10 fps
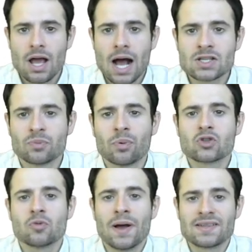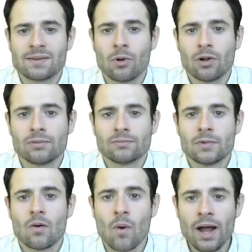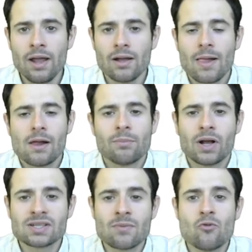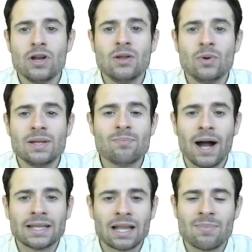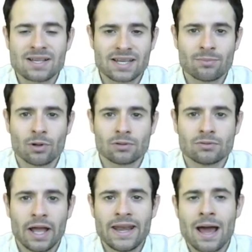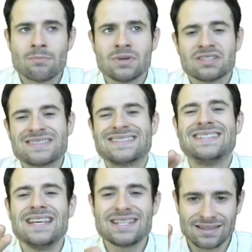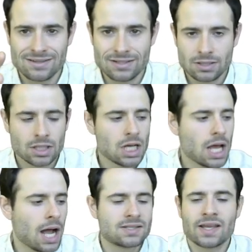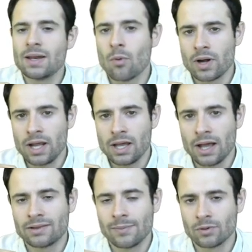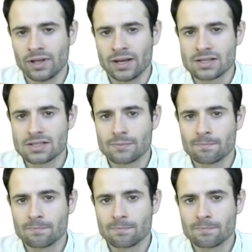as opposed to basketball why because I'm really really bad at basketball and I'm decent at skateboarding and table tennis